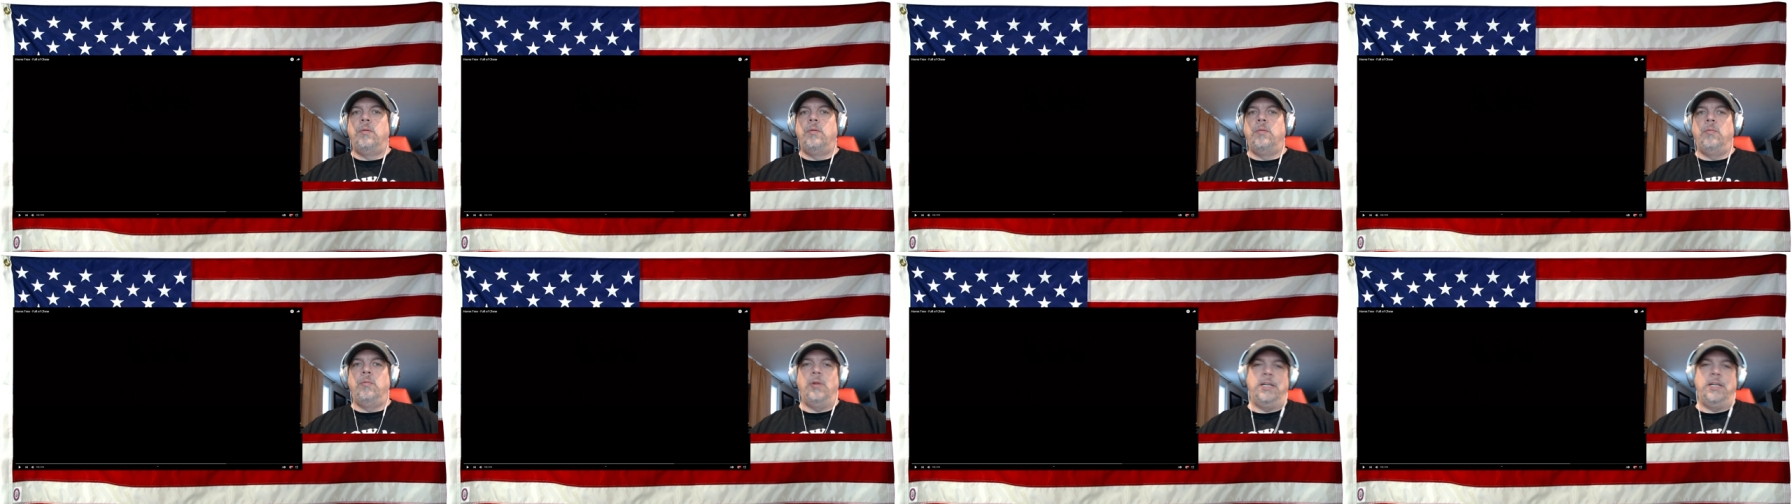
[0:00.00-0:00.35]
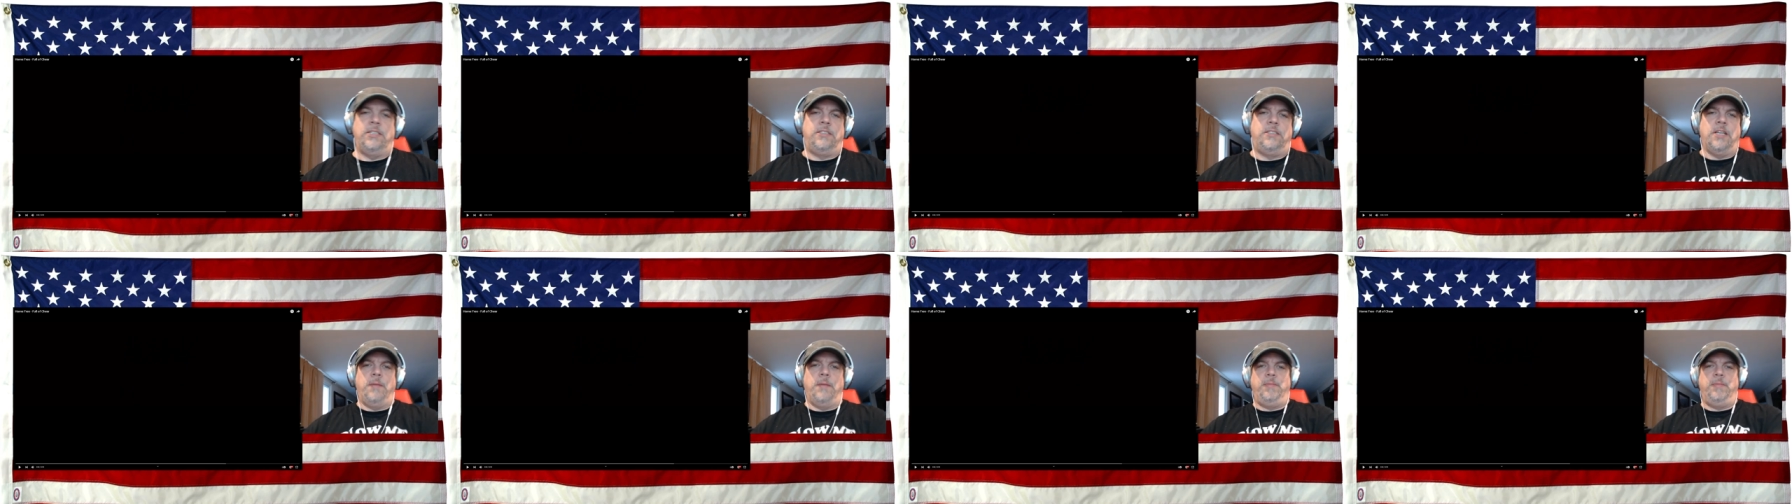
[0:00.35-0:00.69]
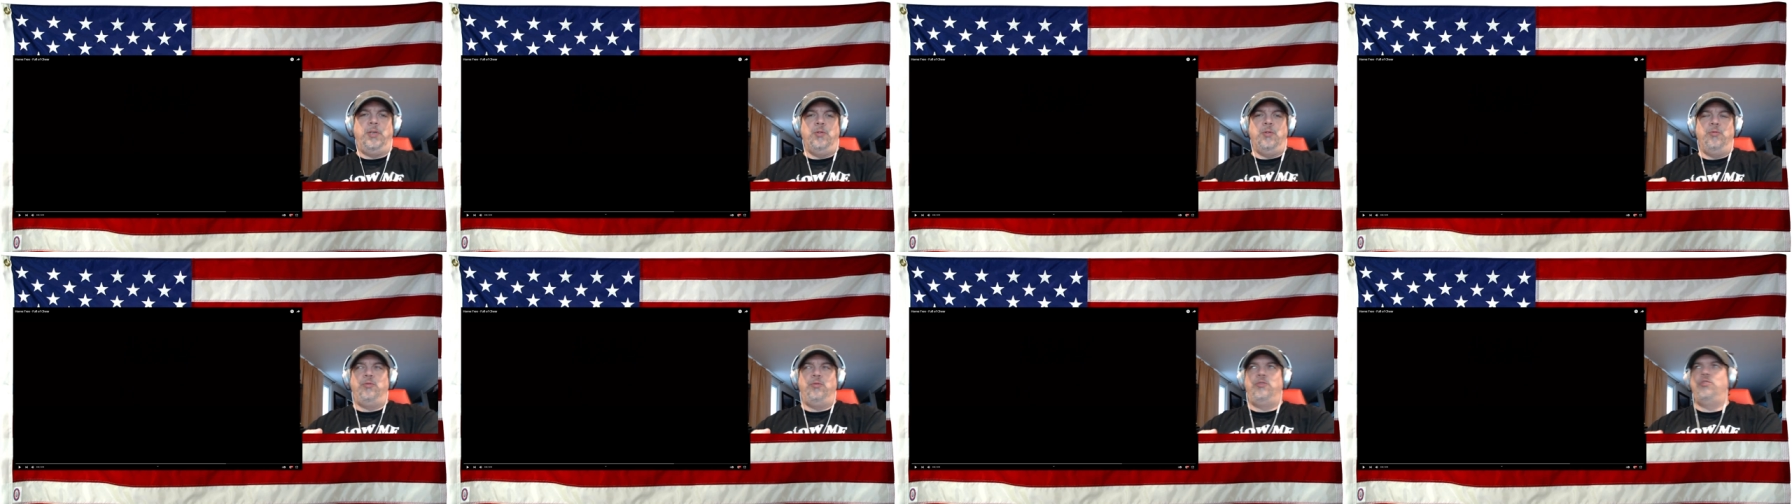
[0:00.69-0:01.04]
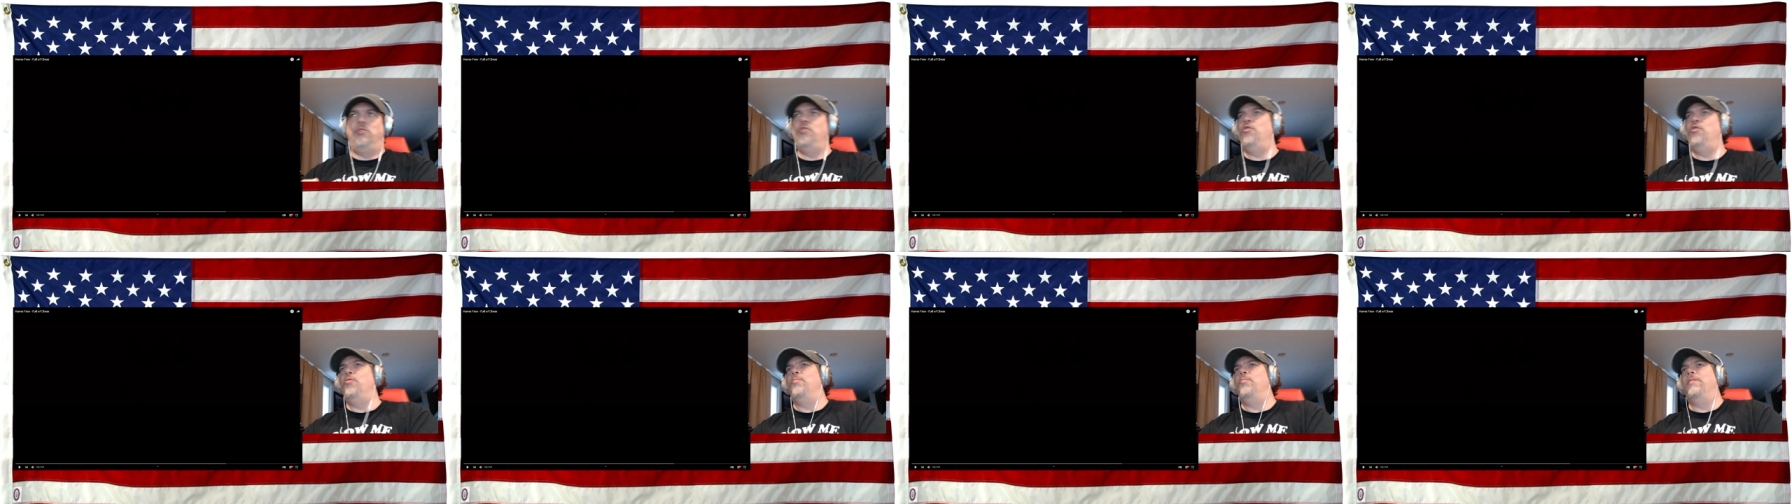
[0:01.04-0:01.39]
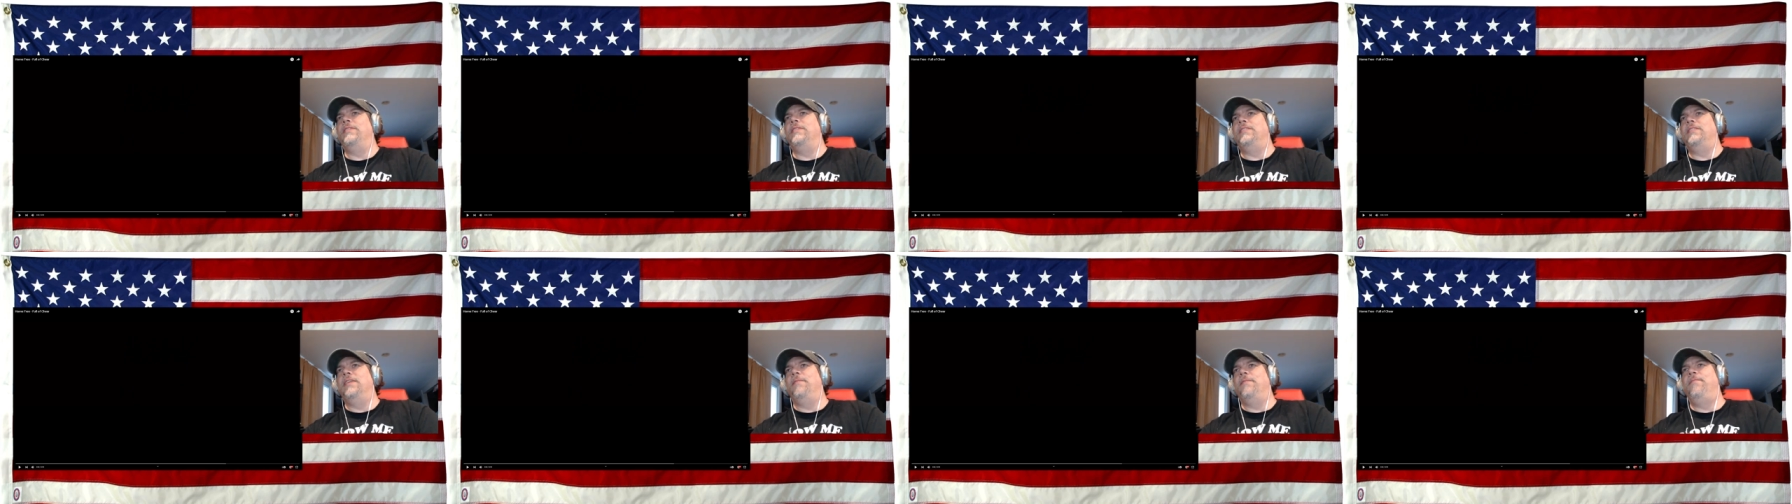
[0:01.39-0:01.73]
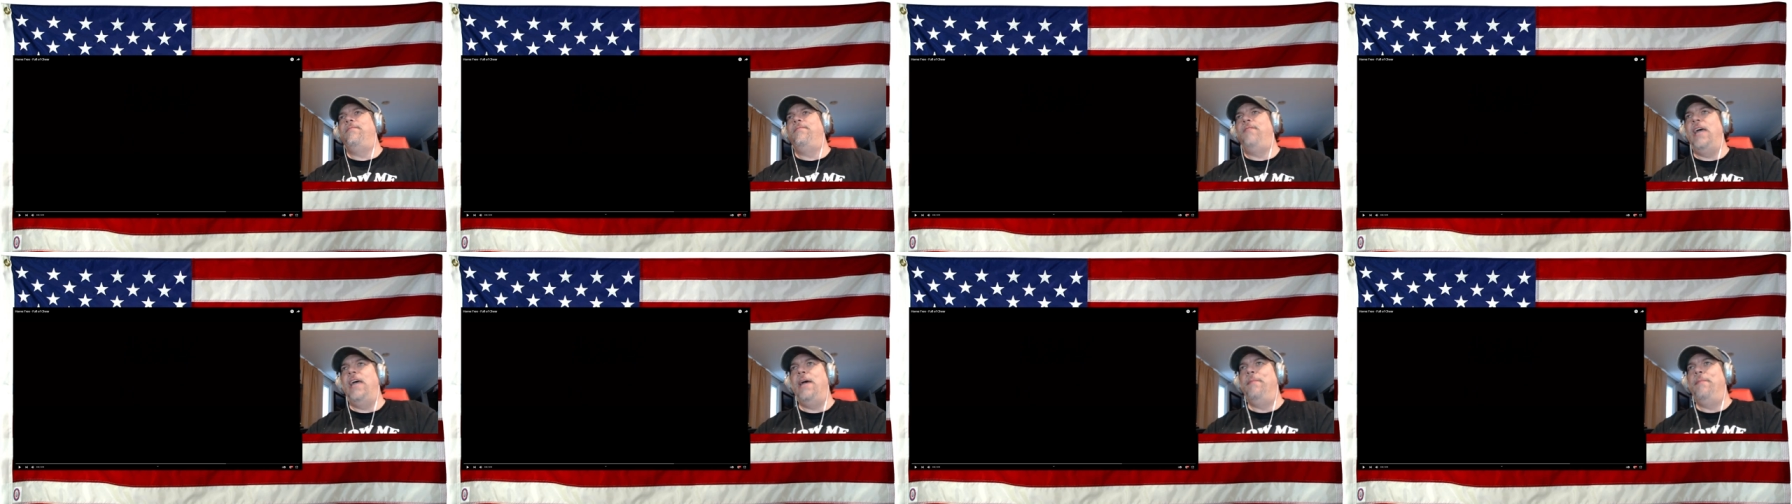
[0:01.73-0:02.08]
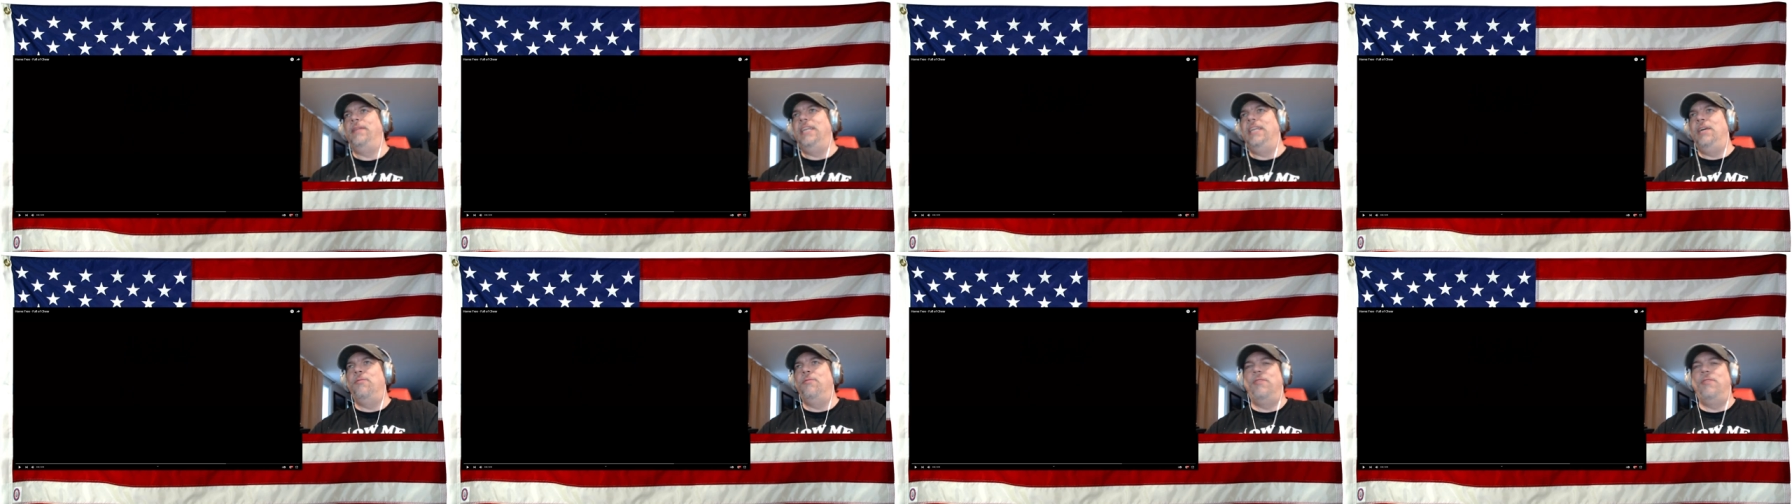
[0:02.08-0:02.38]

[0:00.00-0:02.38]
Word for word: What is up, YouTube? What is up, family?